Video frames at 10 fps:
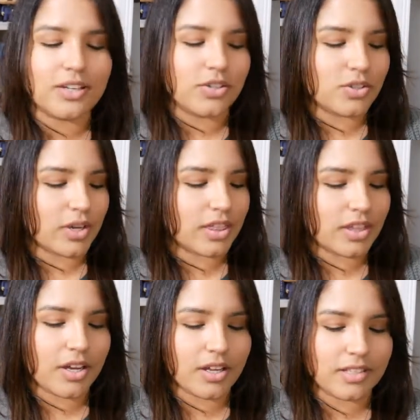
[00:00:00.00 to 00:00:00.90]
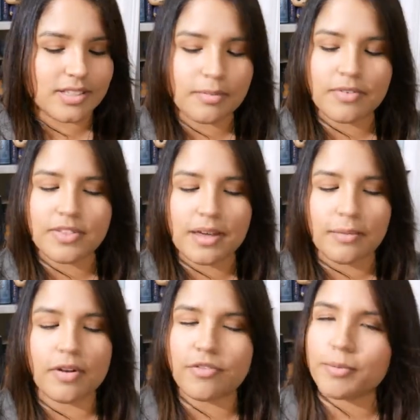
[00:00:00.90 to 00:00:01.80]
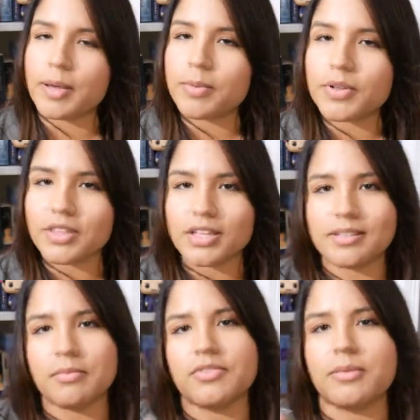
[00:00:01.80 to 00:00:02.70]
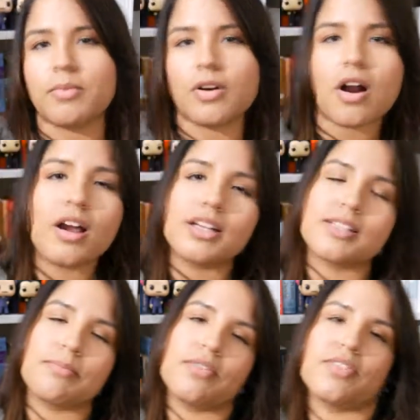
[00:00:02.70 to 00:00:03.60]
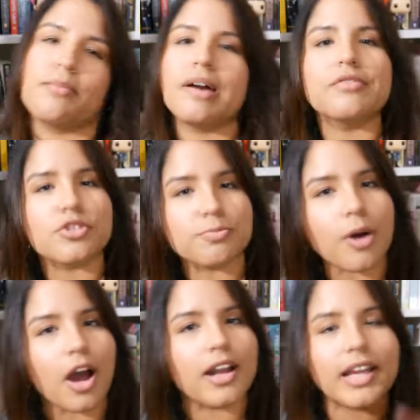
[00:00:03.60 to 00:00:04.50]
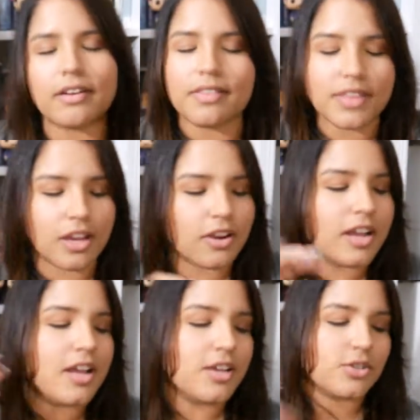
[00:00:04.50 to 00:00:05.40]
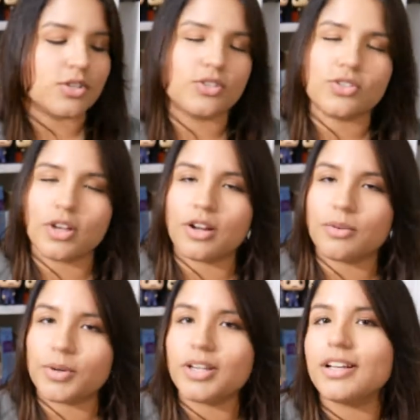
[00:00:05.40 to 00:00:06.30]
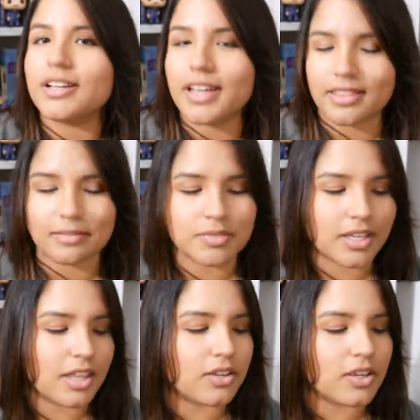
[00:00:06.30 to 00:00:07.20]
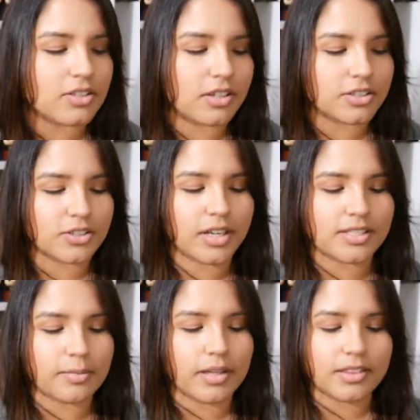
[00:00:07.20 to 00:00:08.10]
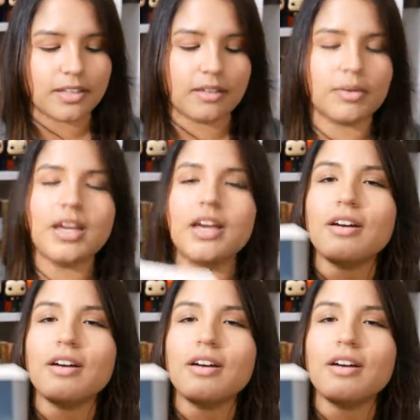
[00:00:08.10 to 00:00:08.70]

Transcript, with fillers: So I thought some of them are for my birthday, some of them are ARC, some of them I've just bought here and there. So I just thought I would get them together and talk to you guys about them.